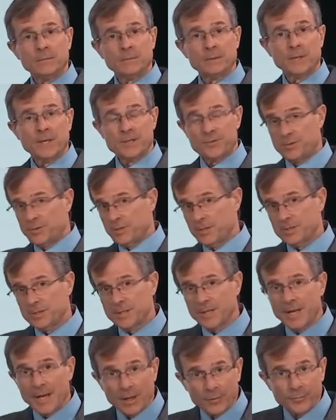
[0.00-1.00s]
that's just
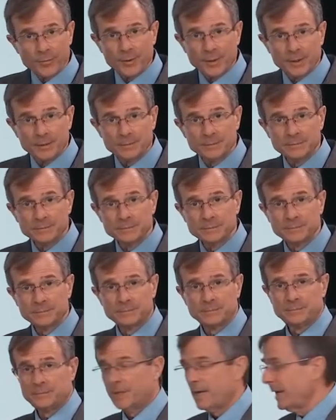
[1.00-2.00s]
an alpha
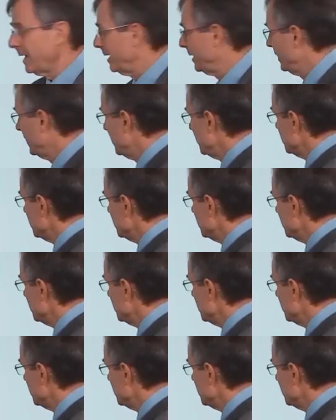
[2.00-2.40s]
ray. And I